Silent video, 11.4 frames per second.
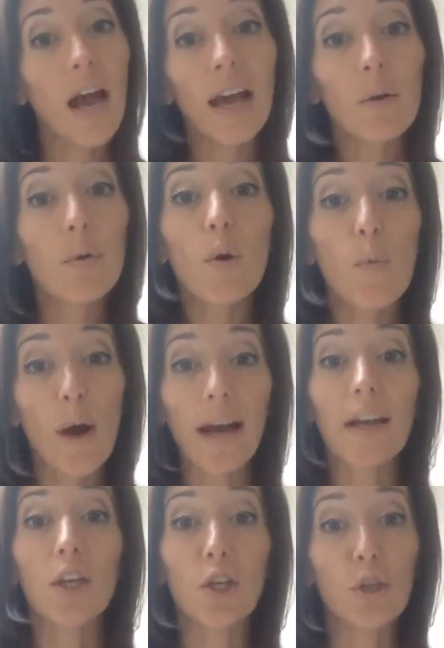I don't know
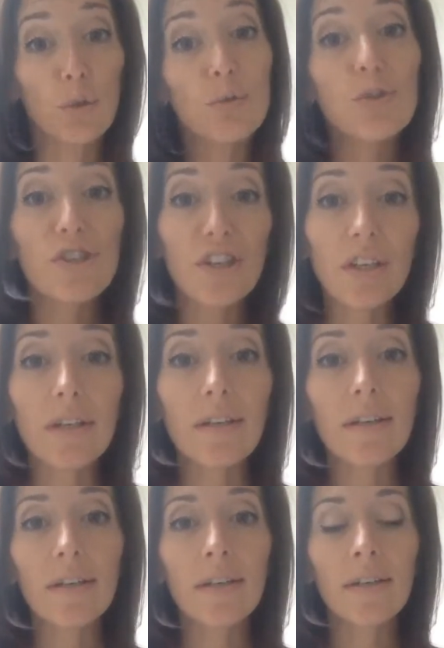why you
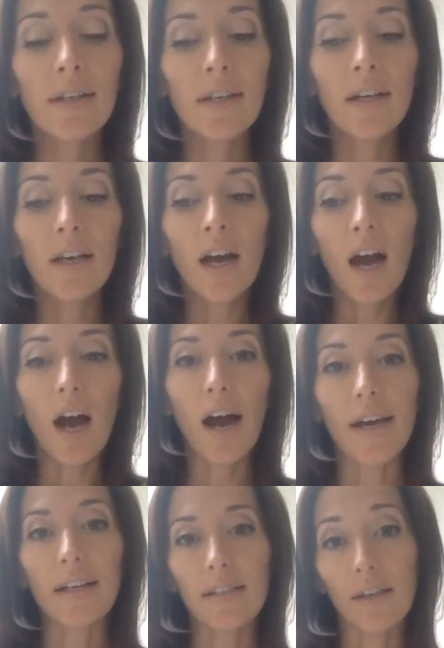should.
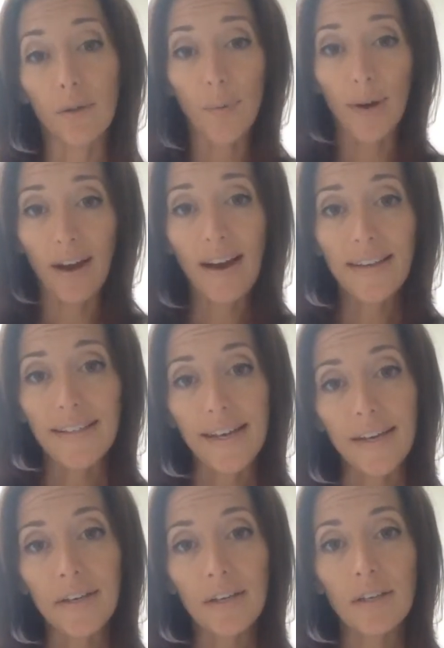I can tell you why I
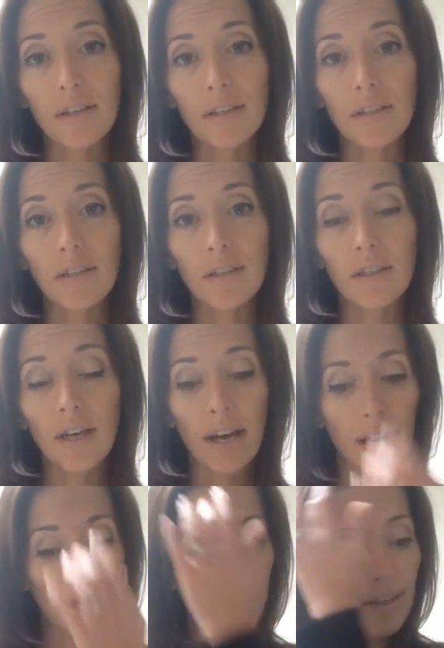did.
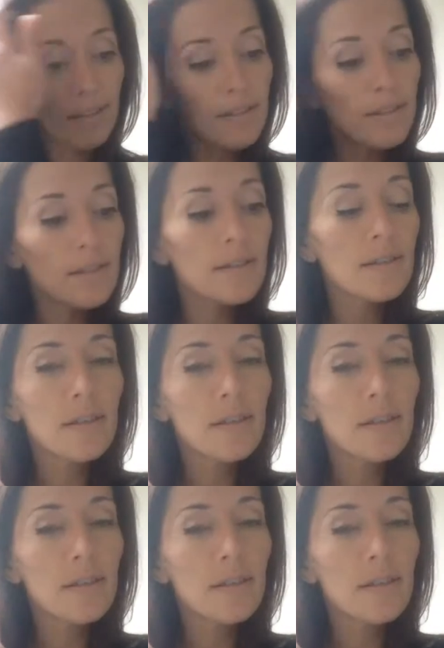And